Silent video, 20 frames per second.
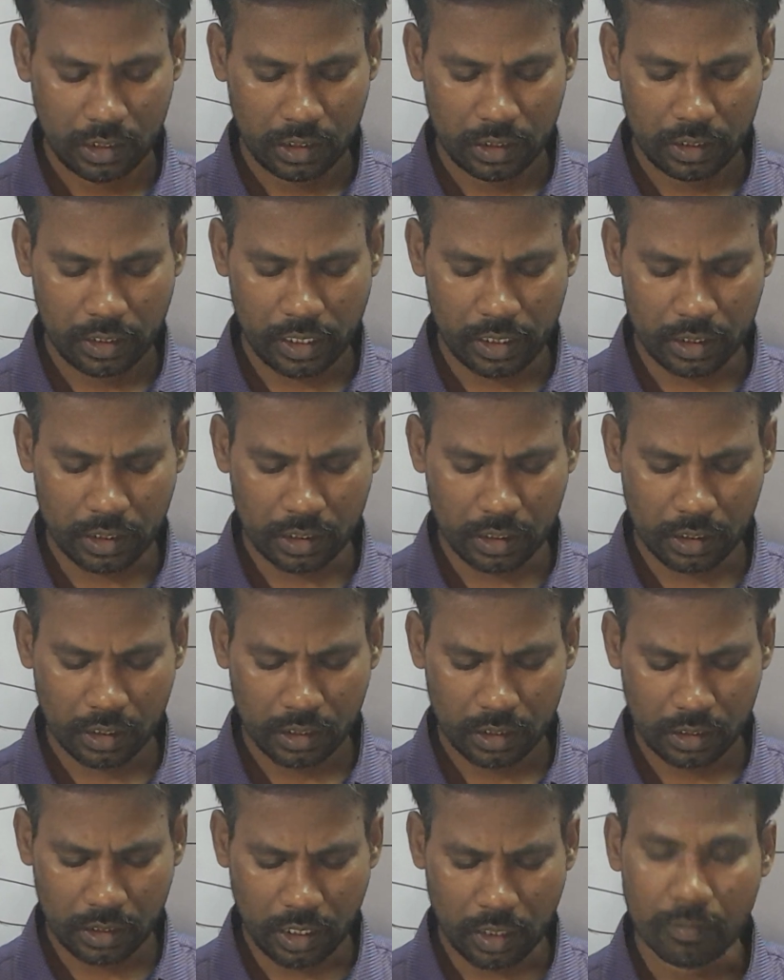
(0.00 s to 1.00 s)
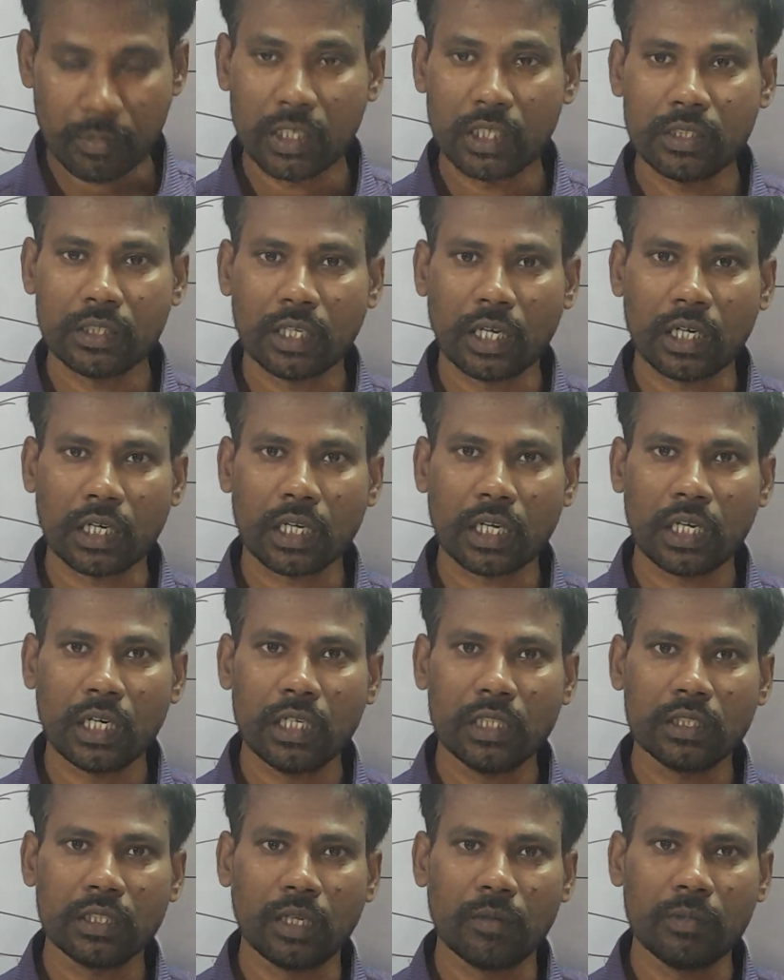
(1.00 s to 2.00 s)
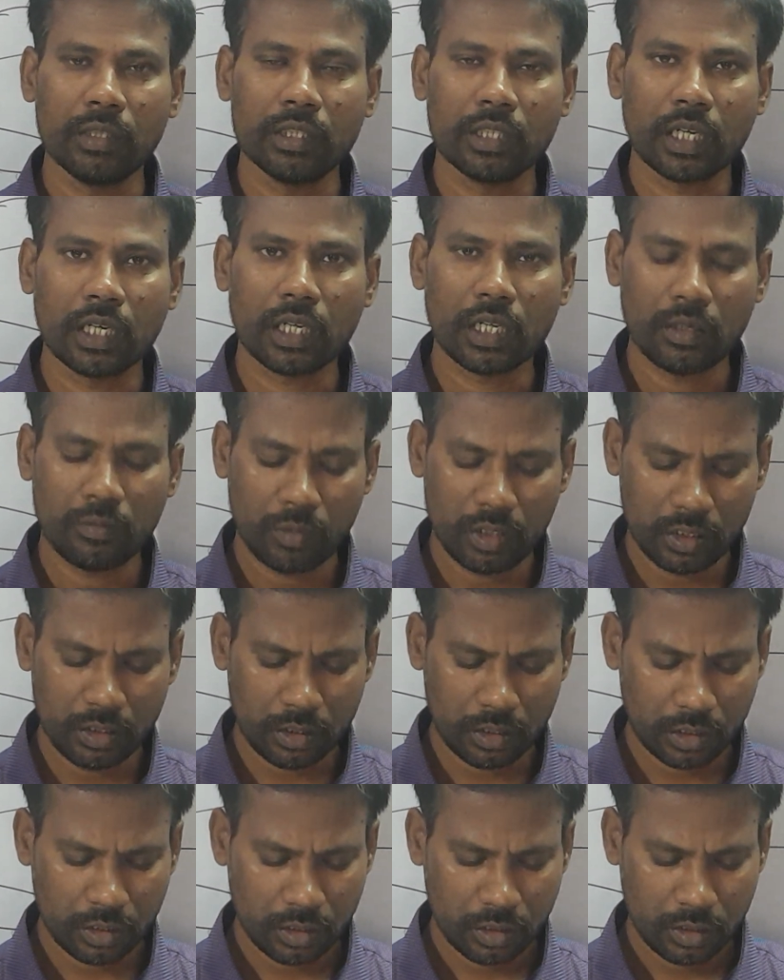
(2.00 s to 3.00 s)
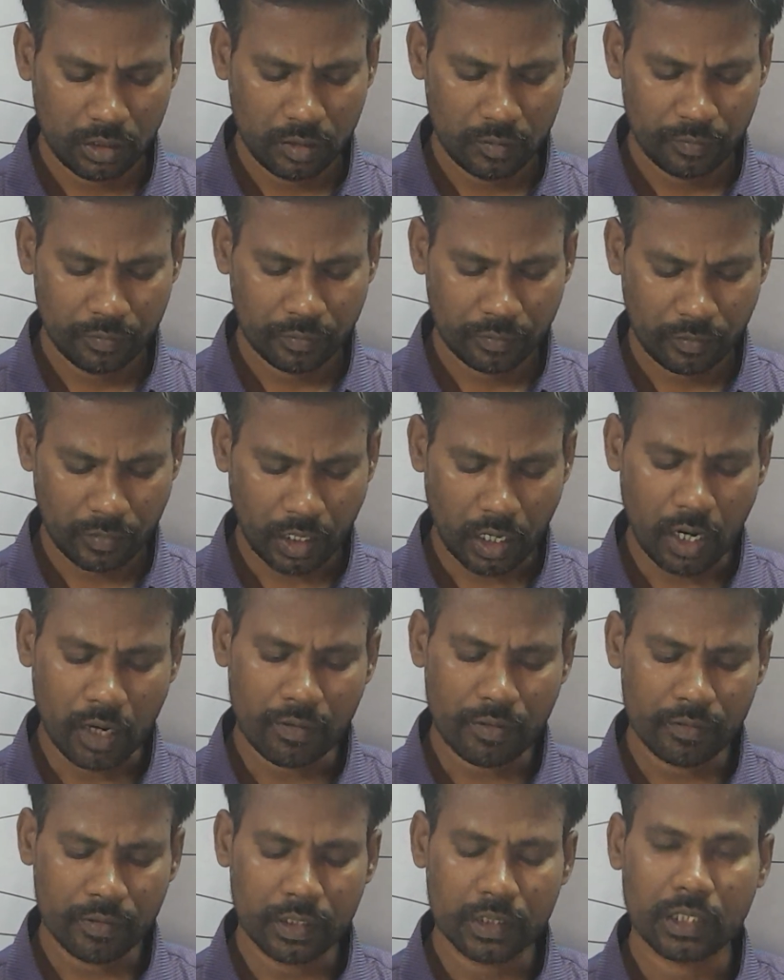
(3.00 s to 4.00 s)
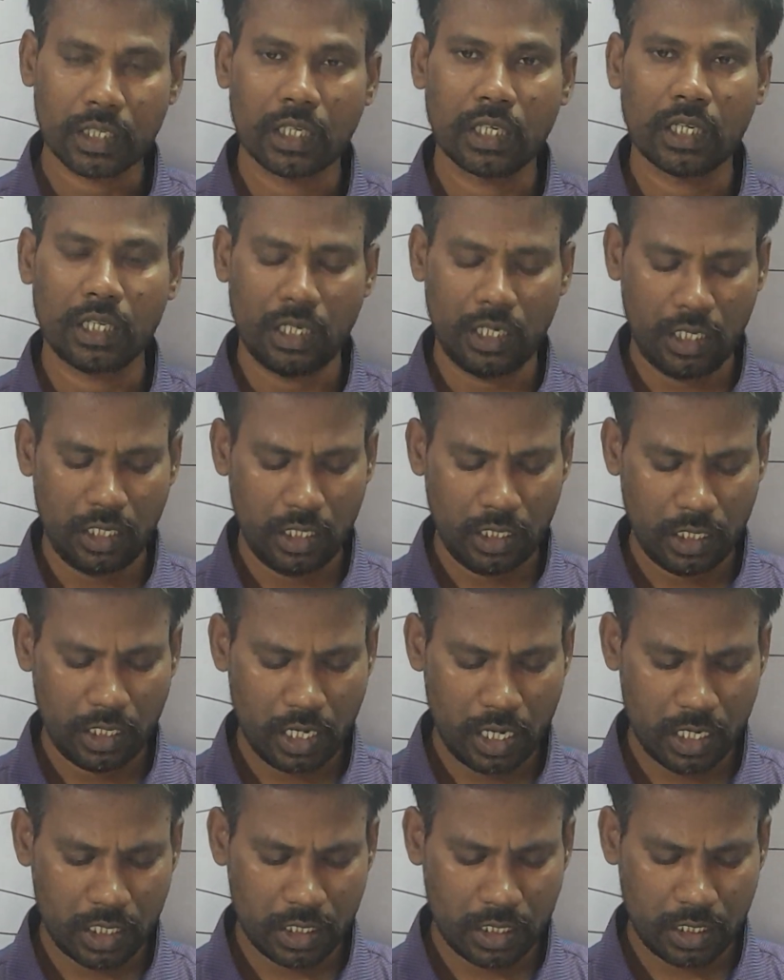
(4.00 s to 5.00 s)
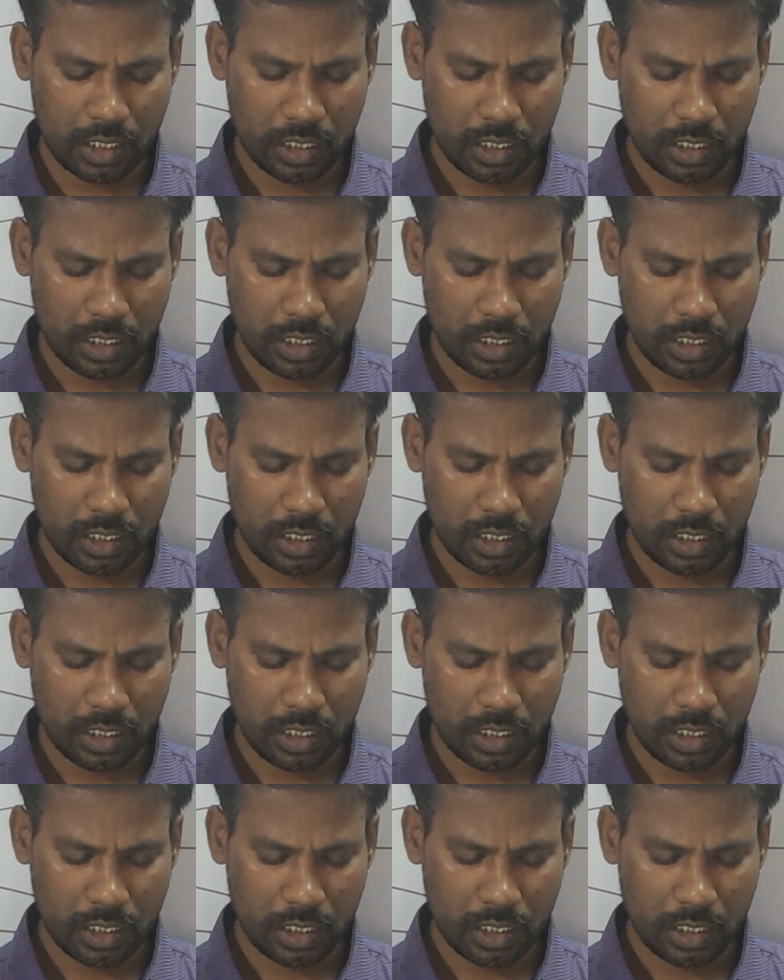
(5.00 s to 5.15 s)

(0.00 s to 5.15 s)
Next, semicircle, semicircle means half of the circle. Next,